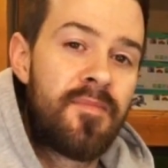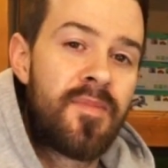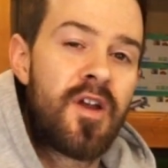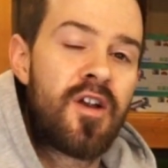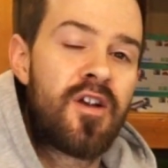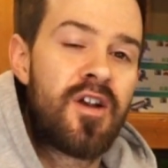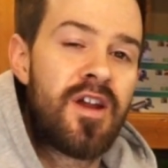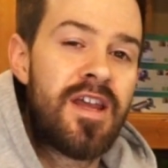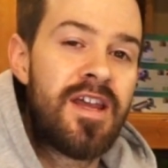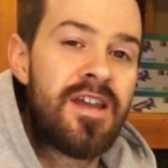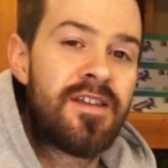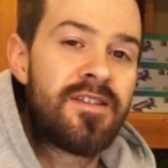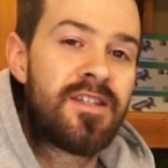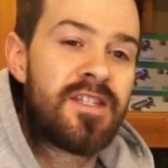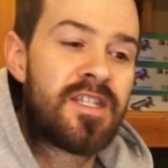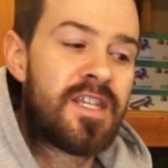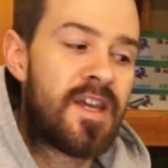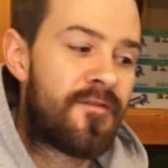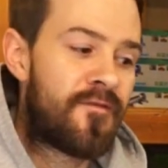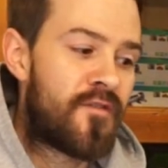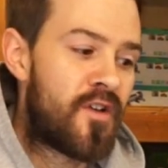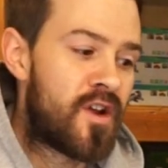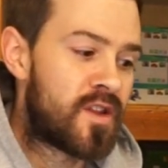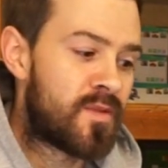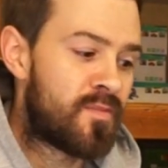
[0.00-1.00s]
There is a
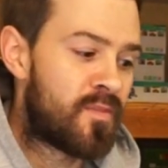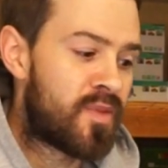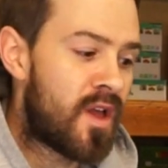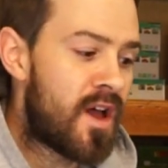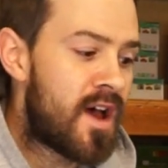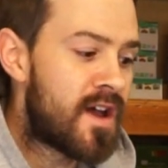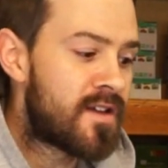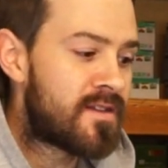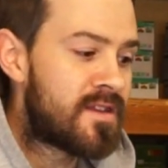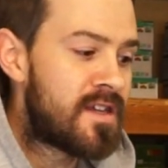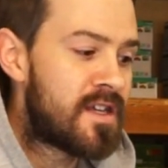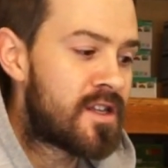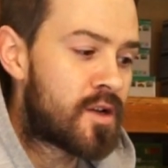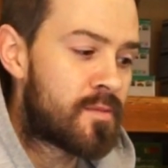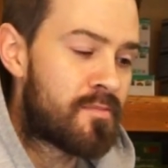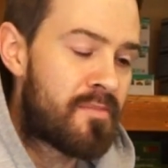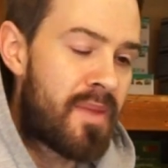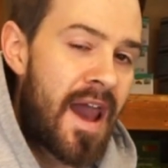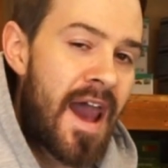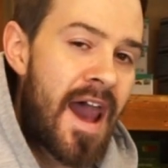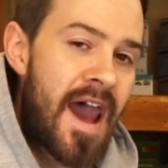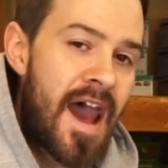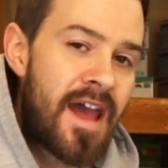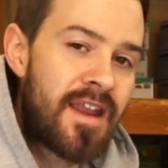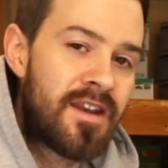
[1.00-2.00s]
difference. Plus, these are
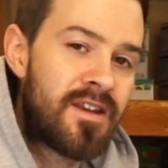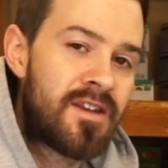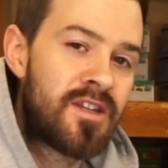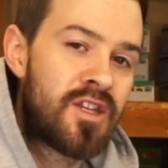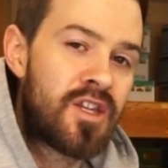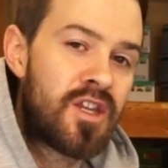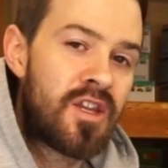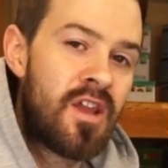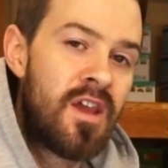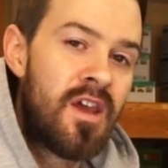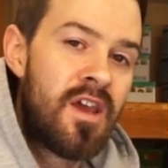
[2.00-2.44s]
patent